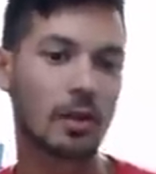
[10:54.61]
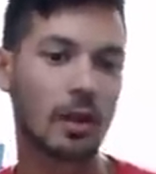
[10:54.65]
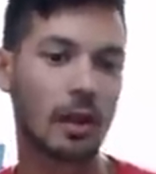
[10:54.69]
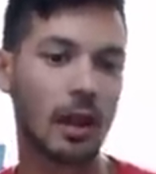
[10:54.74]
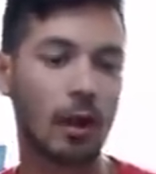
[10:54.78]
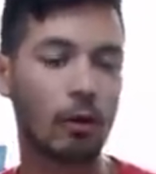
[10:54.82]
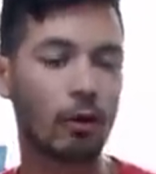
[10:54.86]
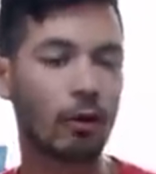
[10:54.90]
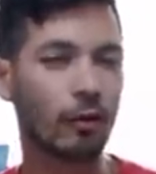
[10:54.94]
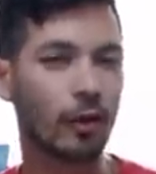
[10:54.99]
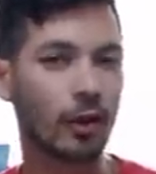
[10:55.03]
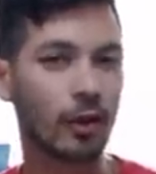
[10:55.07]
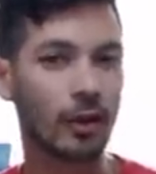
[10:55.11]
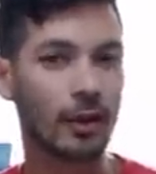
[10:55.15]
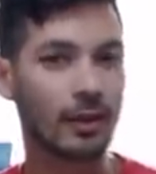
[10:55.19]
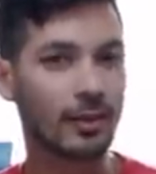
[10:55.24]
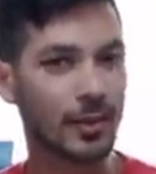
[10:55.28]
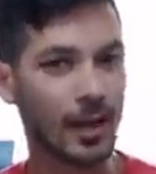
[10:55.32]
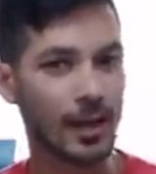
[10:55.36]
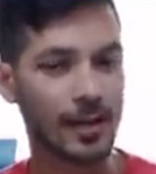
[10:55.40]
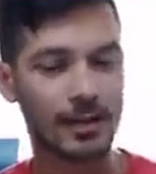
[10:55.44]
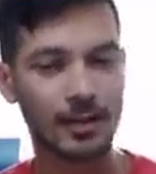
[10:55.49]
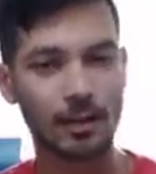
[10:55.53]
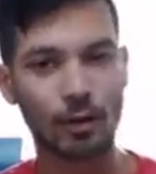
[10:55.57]
However, it
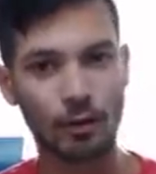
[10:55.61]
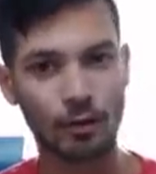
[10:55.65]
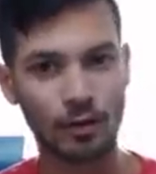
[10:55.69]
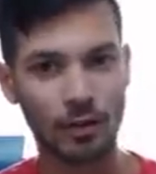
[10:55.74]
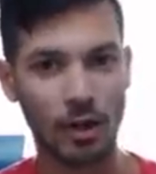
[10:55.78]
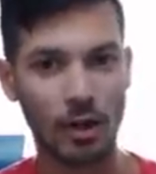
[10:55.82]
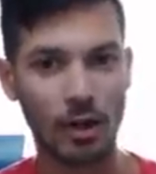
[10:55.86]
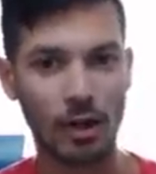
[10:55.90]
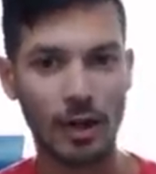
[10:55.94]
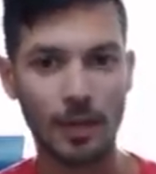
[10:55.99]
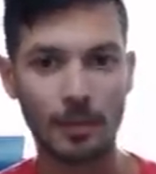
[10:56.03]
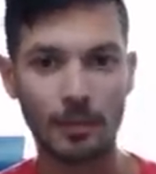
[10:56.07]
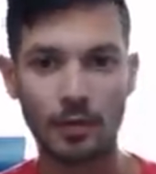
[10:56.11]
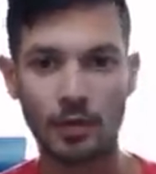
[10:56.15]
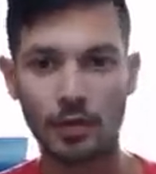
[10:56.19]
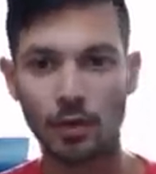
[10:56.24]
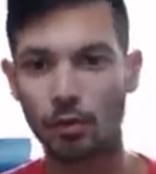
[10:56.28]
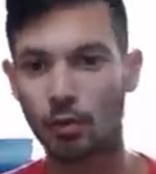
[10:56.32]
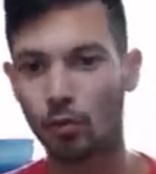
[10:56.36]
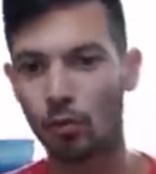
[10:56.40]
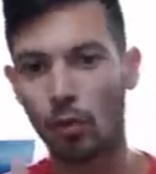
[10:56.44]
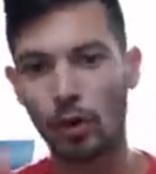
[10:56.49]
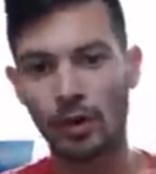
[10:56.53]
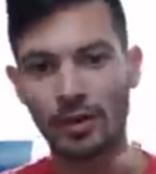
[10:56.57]
takes a lot of time.
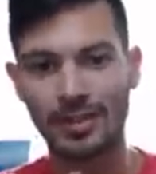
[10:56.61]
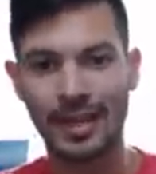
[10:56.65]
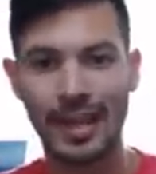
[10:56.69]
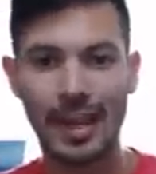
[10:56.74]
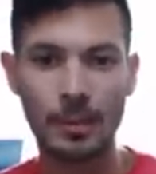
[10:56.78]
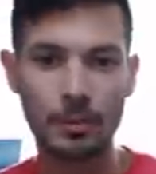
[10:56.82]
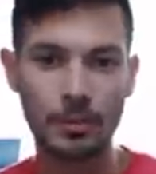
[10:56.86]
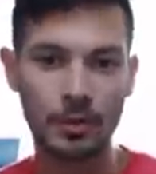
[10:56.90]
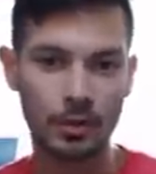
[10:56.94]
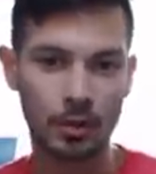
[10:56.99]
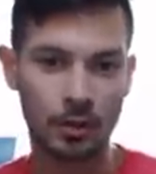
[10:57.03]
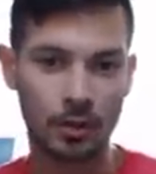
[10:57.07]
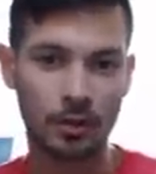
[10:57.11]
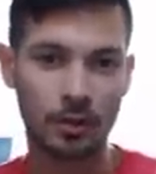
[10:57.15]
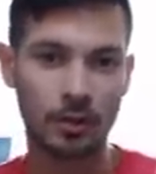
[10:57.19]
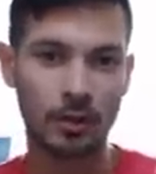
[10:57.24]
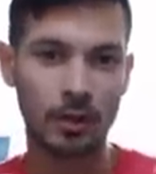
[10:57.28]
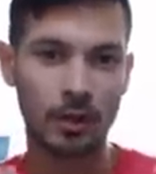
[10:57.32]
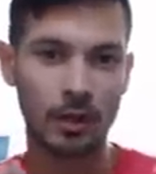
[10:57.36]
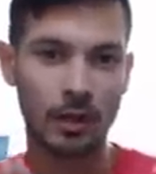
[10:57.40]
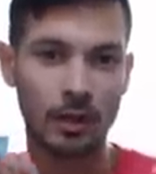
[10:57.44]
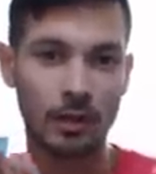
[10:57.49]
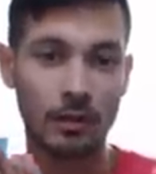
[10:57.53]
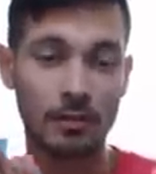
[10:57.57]
So whereas Amazon
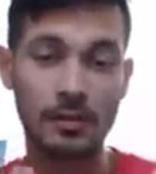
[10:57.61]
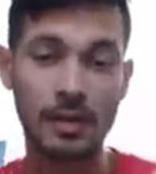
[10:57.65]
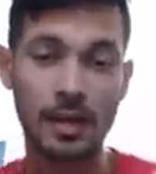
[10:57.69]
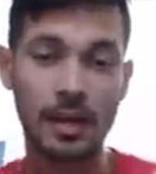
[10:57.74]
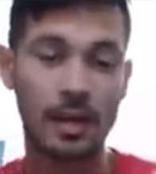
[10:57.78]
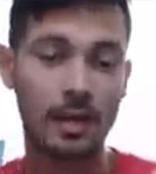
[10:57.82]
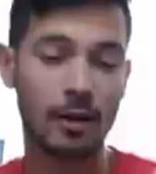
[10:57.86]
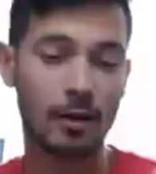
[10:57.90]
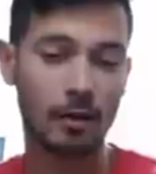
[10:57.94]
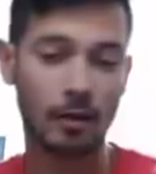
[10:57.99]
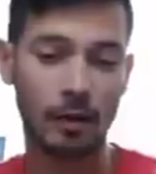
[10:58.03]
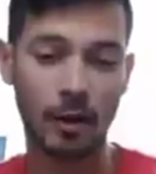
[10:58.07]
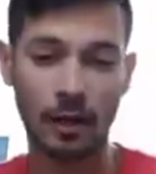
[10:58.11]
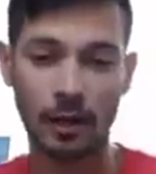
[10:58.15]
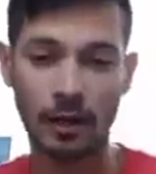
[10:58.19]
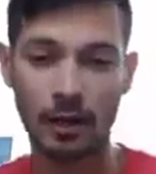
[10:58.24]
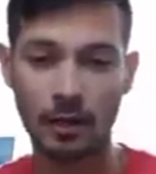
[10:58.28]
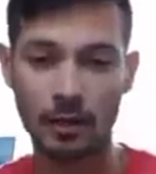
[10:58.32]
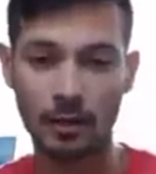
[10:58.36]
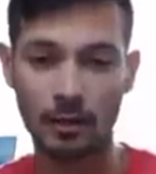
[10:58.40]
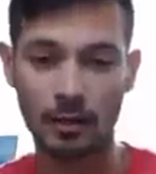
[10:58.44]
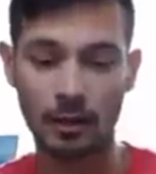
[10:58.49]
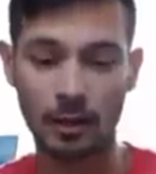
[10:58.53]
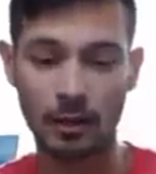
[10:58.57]
now, and
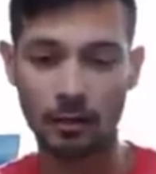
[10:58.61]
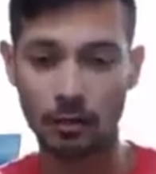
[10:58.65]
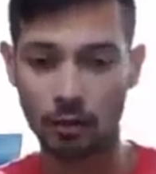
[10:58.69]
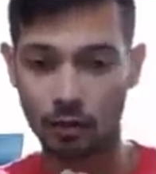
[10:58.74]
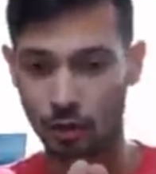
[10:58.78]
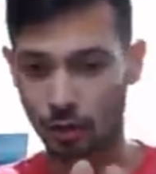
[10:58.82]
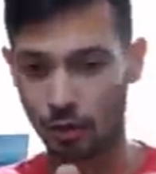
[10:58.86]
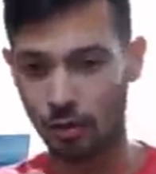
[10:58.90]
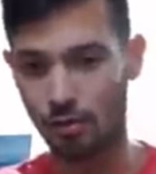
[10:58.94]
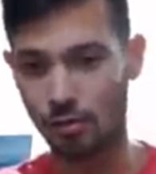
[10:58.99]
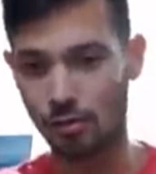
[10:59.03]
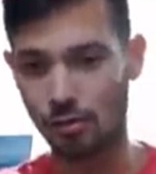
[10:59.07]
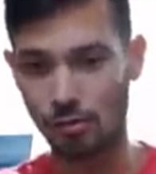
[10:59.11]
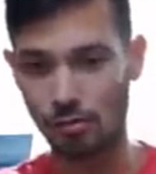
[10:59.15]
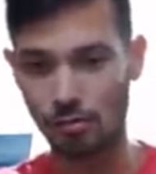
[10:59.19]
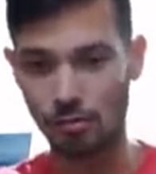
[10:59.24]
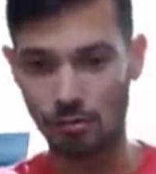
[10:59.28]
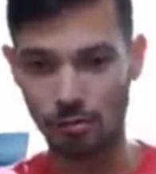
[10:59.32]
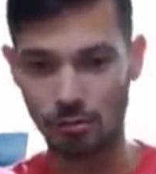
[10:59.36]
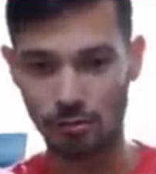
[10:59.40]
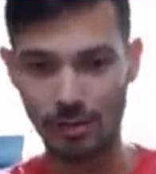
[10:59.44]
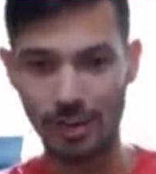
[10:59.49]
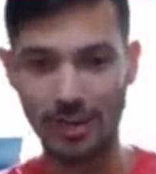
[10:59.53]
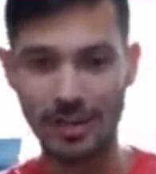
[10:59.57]
I'll, I'll show you
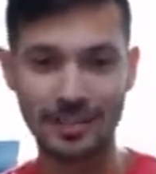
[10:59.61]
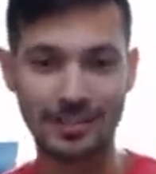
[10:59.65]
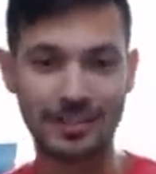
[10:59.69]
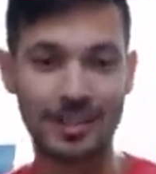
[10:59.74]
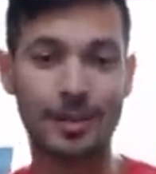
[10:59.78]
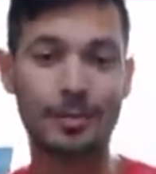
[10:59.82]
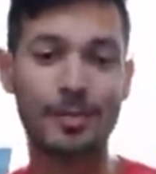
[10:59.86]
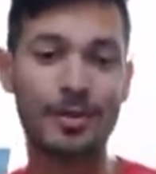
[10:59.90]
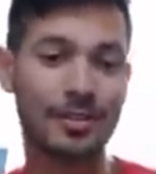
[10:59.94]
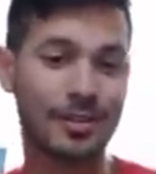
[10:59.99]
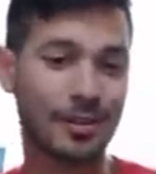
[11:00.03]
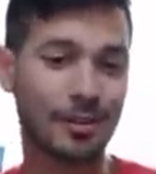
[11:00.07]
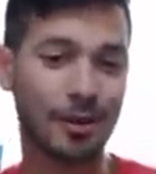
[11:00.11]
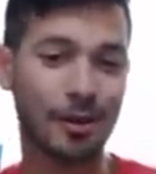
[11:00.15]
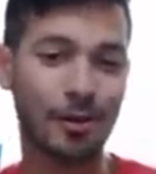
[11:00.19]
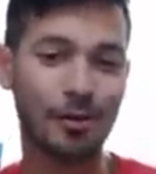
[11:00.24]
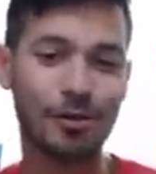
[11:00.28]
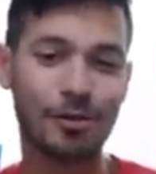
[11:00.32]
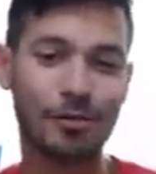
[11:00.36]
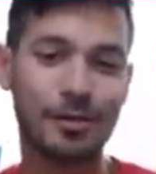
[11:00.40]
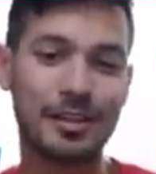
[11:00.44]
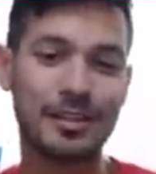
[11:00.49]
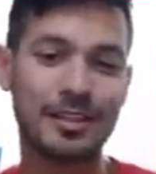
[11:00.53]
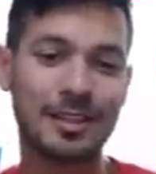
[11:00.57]
these numbers, I'll go
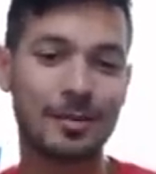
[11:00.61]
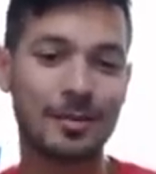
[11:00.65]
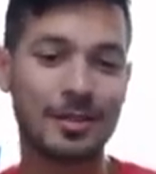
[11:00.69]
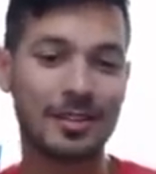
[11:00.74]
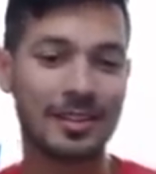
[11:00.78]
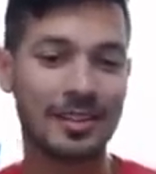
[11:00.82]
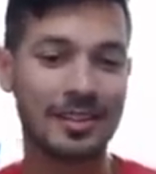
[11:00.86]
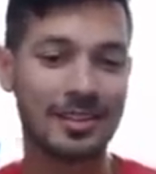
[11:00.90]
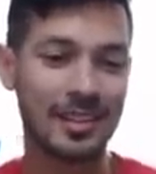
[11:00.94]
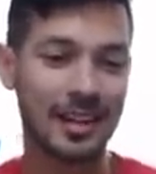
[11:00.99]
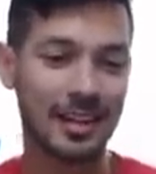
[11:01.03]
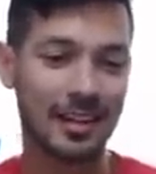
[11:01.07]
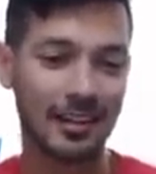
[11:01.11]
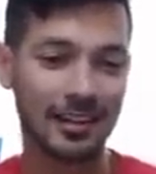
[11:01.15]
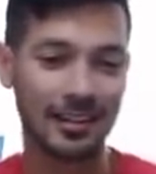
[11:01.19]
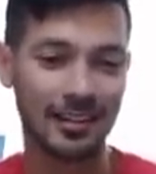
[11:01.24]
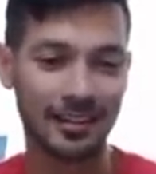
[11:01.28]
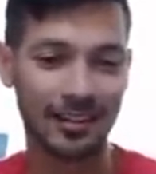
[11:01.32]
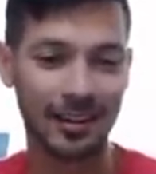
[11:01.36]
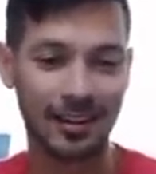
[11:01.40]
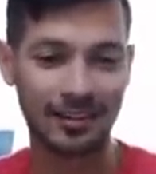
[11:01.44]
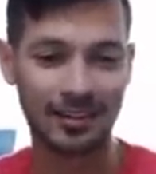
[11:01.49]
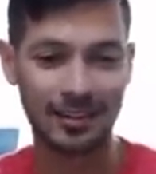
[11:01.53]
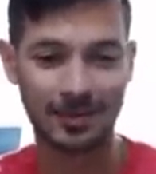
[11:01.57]
through these numbers in a second.
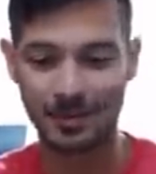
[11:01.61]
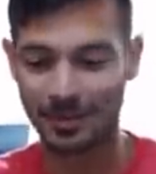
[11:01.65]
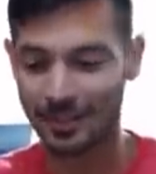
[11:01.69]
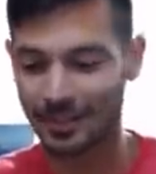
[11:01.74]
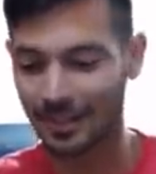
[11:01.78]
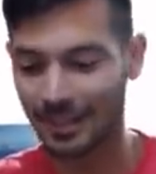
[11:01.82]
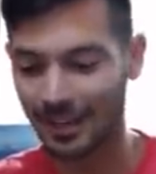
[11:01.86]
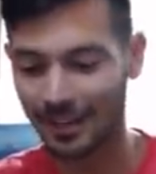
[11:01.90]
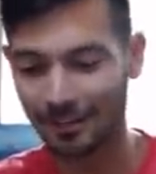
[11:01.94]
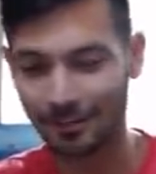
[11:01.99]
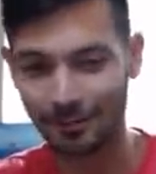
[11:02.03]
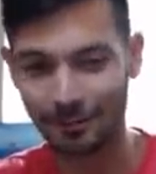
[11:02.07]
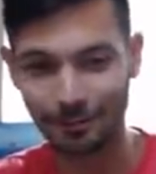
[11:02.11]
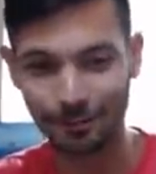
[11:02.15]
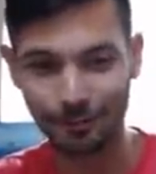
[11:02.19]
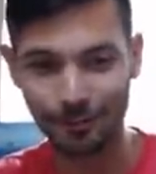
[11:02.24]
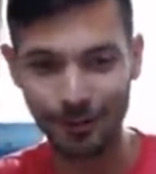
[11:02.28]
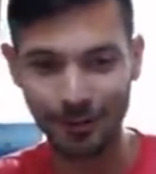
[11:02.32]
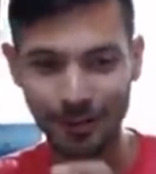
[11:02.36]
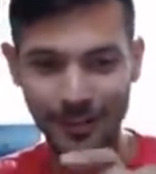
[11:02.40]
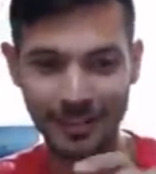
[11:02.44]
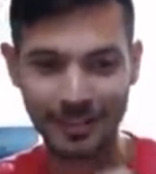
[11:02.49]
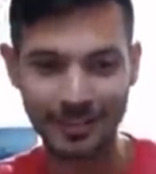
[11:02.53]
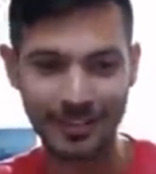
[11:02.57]
Actually, I'm just going to get
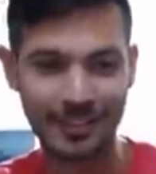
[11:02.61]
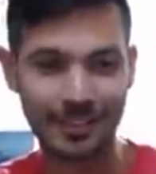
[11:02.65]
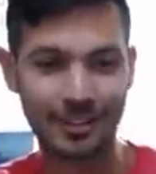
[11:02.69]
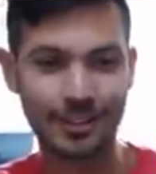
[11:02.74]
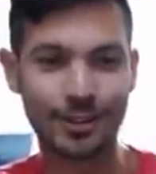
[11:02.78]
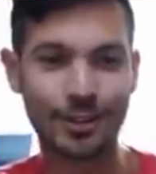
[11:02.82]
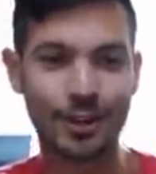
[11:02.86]
rid of this and just